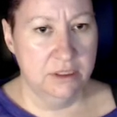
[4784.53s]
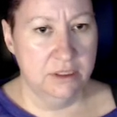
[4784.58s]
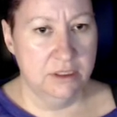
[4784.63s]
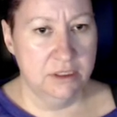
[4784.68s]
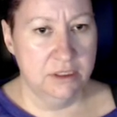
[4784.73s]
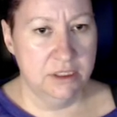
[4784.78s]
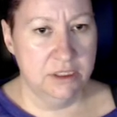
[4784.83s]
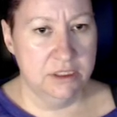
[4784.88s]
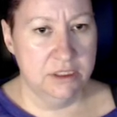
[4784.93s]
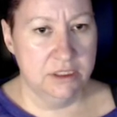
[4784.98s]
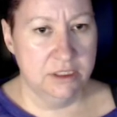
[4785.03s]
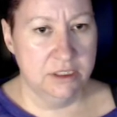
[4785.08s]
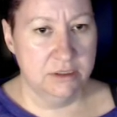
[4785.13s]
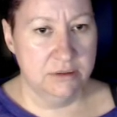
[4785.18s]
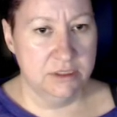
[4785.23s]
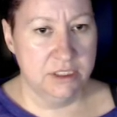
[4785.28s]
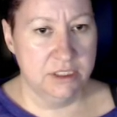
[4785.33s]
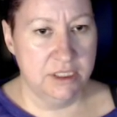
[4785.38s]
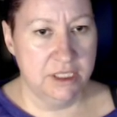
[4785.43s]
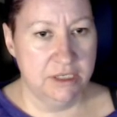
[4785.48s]
This
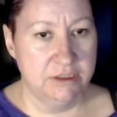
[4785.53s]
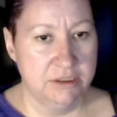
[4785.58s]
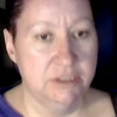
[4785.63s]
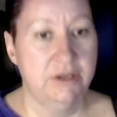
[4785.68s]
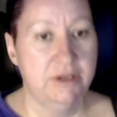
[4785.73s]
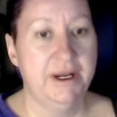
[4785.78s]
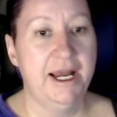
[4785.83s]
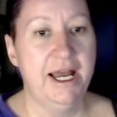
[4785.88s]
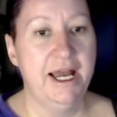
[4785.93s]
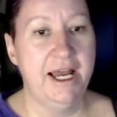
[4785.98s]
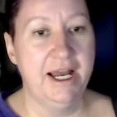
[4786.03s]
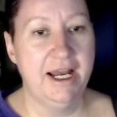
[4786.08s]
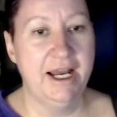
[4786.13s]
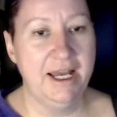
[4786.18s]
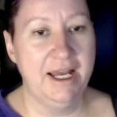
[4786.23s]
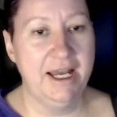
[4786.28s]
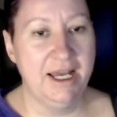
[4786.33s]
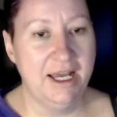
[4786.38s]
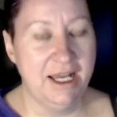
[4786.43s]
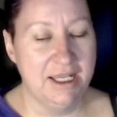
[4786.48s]
goes in there too.
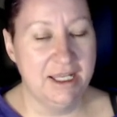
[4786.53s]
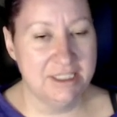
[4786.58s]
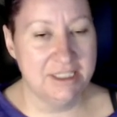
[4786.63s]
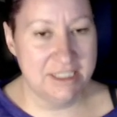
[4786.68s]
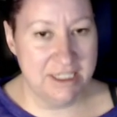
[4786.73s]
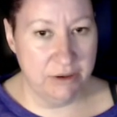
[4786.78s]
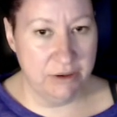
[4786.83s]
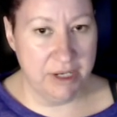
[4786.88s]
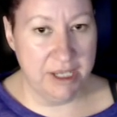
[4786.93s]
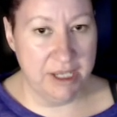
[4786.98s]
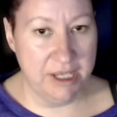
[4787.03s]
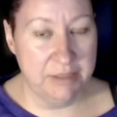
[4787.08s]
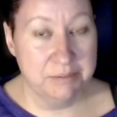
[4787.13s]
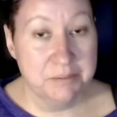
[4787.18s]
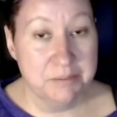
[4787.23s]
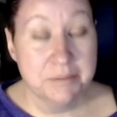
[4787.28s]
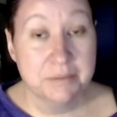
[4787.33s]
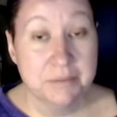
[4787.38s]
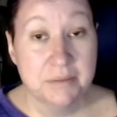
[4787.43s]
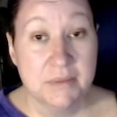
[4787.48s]
Ha-ha! See, okay.
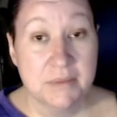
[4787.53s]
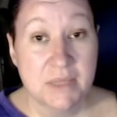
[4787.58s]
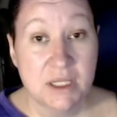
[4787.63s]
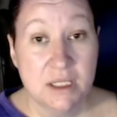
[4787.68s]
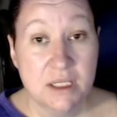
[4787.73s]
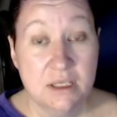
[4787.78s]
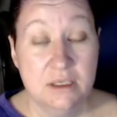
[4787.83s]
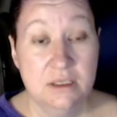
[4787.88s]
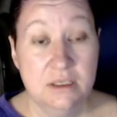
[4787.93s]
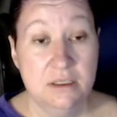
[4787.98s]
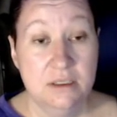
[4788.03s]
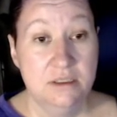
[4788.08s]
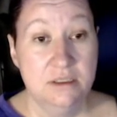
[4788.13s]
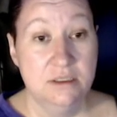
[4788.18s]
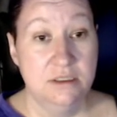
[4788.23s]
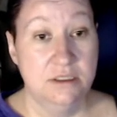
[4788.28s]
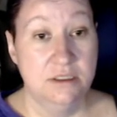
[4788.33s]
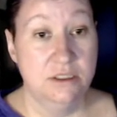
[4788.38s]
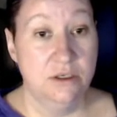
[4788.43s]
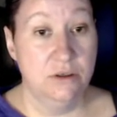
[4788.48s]

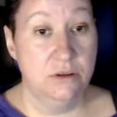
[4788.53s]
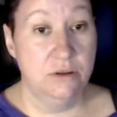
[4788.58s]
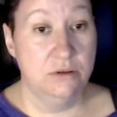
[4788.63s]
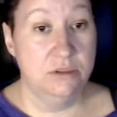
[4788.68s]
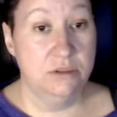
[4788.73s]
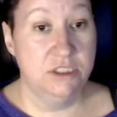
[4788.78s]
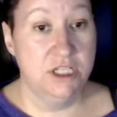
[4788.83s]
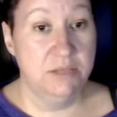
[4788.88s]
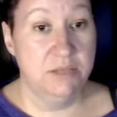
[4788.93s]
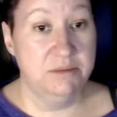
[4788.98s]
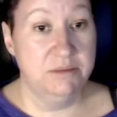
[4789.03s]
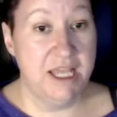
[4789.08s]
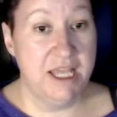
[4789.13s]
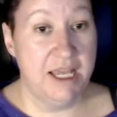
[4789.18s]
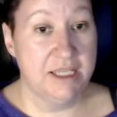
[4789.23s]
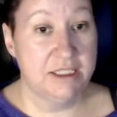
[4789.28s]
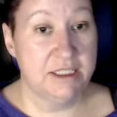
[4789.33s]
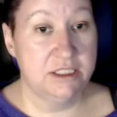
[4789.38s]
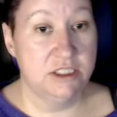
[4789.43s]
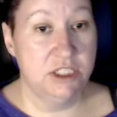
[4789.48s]
So gem
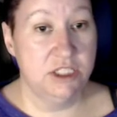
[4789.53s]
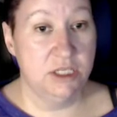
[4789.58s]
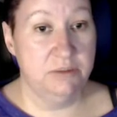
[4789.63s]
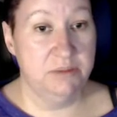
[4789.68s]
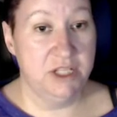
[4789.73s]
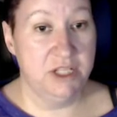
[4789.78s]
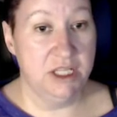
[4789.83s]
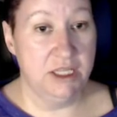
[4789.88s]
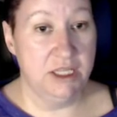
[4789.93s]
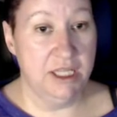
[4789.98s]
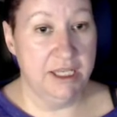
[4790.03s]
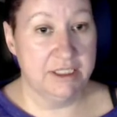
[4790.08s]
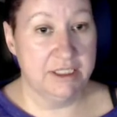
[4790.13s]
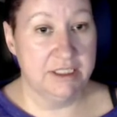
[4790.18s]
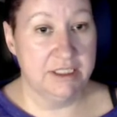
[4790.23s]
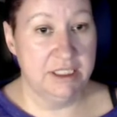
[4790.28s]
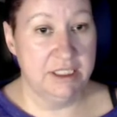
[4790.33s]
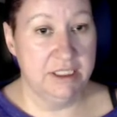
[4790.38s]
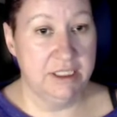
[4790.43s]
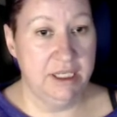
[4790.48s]
text, gem
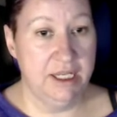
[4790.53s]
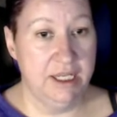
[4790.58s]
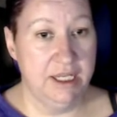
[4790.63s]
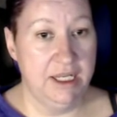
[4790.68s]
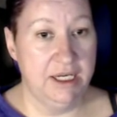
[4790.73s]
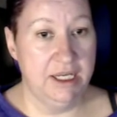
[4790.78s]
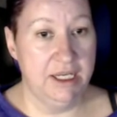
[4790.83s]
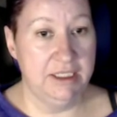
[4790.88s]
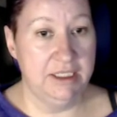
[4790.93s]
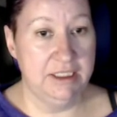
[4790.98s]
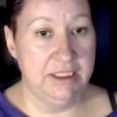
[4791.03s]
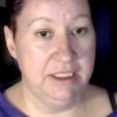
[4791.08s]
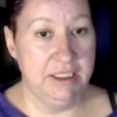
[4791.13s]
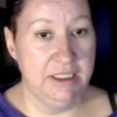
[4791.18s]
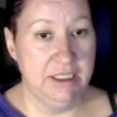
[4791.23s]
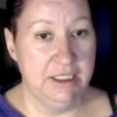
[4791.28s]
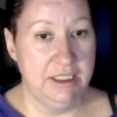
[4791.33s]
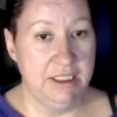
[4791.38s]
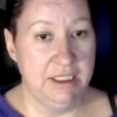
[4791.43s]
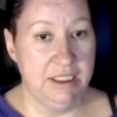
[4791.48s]
collected, and I
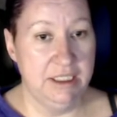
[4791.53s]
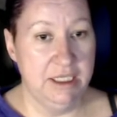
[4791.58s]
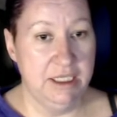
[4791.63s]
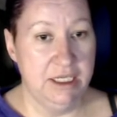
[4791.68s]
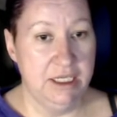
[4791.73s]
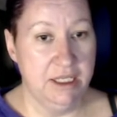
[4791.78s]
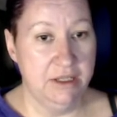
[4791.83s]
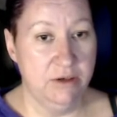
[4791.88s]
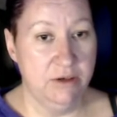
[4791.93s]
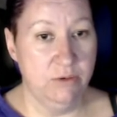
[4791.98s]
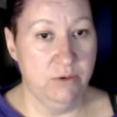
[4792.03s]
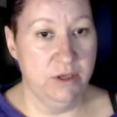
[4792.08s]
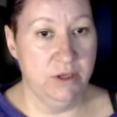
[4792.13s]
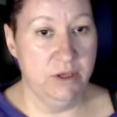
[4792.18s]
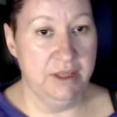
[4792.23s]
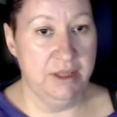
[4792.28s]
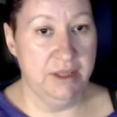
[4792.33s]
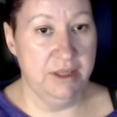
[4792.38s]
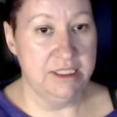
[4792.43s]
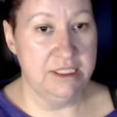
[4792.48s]
need another
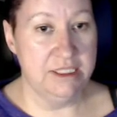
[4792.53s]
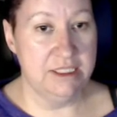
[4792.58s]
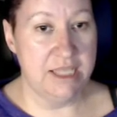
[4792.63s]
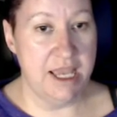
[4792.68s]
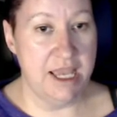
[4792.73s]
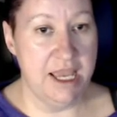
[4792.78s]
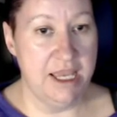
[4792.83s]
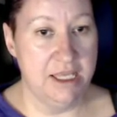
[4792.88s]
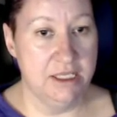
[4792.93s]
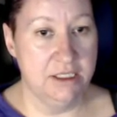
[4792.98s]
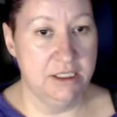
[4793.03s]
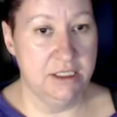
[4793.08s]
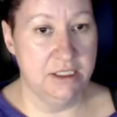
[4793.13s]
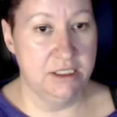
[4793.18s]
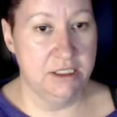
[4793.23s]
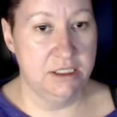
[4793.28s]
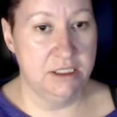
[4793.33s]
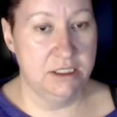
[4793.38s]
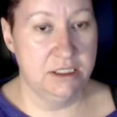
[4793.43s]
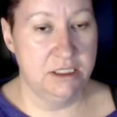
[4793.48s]
one that
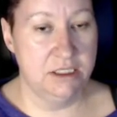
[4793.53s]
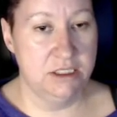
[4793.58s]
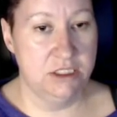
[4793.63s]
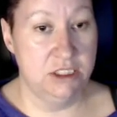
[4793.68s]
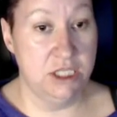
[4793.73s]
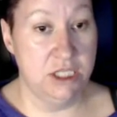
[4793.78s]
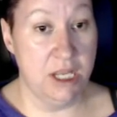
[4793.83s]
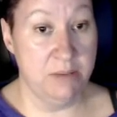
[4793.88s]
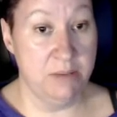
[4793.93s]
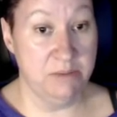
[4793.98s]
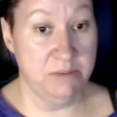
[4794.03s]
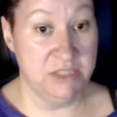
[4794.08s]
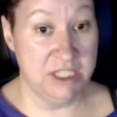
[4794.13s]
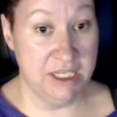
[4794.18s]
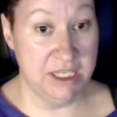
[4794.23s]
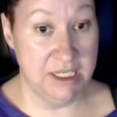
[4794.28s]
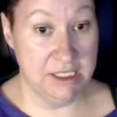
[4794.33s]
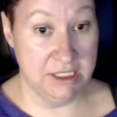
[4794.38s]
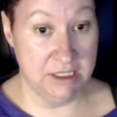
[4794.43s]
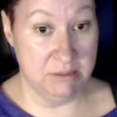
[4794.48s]
says gems
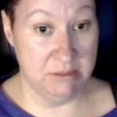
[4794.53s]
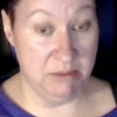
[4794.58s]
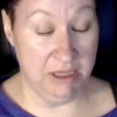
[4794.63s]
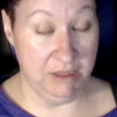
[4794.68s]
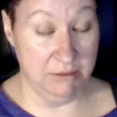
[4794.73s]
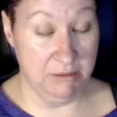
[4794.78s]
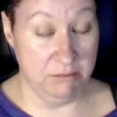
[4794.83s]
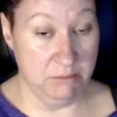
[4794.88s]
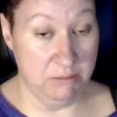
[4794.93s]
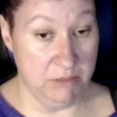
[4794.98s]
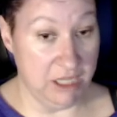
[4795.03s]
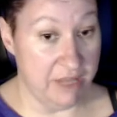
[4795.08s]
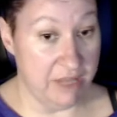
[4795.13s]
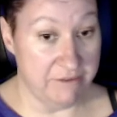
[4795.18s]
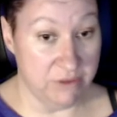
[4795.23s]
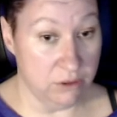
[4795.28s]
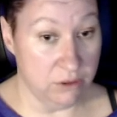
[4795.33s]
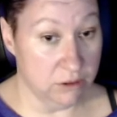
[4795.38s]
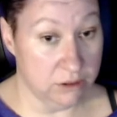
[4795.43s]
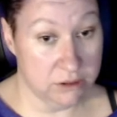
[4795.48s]
in
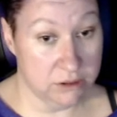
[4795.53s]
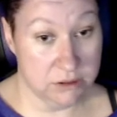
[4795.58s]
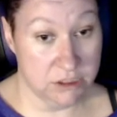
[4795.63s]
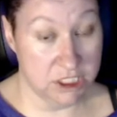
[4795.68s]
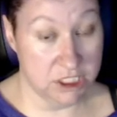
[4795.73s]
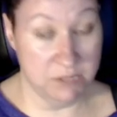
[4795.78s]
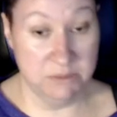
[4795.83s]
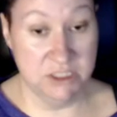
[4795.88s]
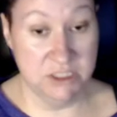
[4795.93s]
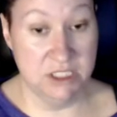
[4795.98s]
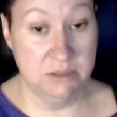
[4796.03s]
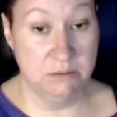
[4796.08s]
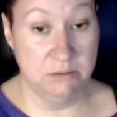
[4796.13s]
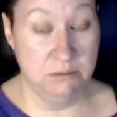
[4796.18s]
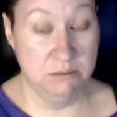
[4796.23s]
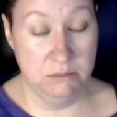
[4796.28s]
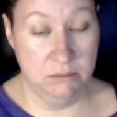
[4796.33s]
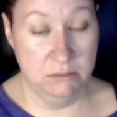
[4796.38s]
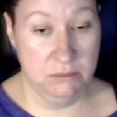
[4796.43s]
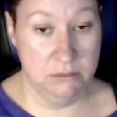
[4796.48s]
level, or gems
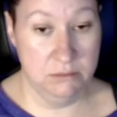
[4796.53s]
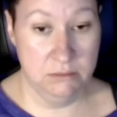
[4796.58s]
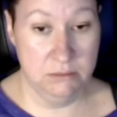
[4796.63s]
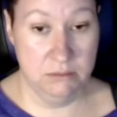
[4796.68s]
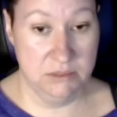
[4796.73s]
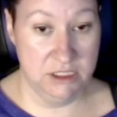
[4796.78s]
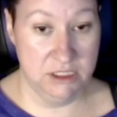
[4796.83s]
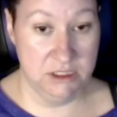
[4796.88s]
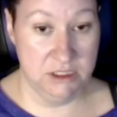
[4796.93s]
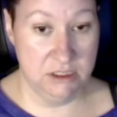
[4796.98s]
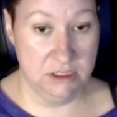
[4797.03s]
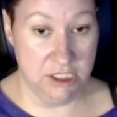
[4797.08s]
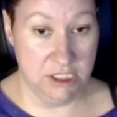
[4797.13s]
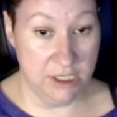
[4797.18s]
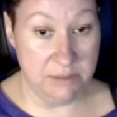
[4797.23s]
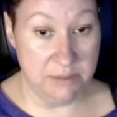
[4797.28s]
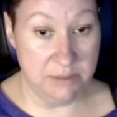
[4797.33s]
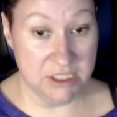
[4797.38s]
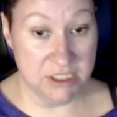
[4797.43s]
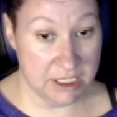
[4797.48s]

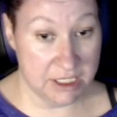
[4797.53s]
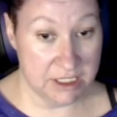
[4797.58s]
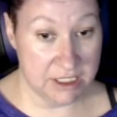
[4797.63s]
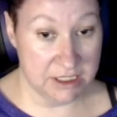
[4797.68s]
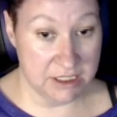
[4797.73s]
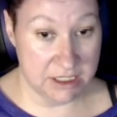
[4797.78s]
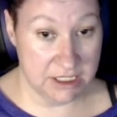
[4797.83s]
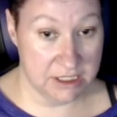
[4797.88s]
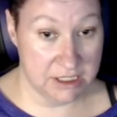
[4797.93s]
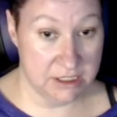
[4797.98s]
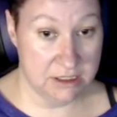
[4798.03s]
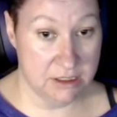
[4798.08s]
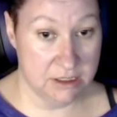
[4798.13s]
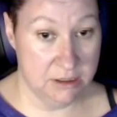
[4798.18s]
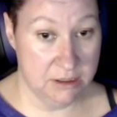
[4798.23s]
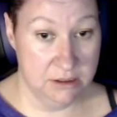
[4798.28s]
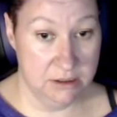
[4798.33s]
that exist.